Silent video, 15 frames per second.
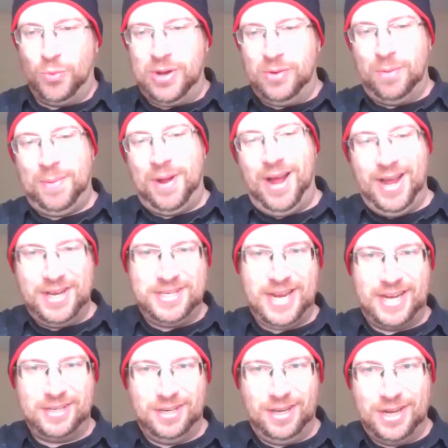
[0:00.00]
we were behind
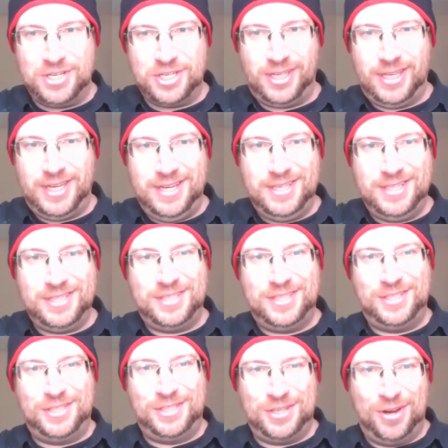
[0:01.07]
technologically.
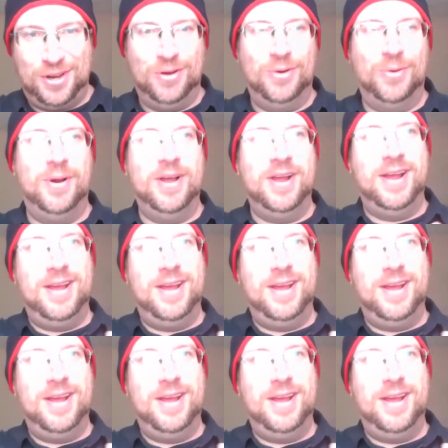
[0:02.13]
So,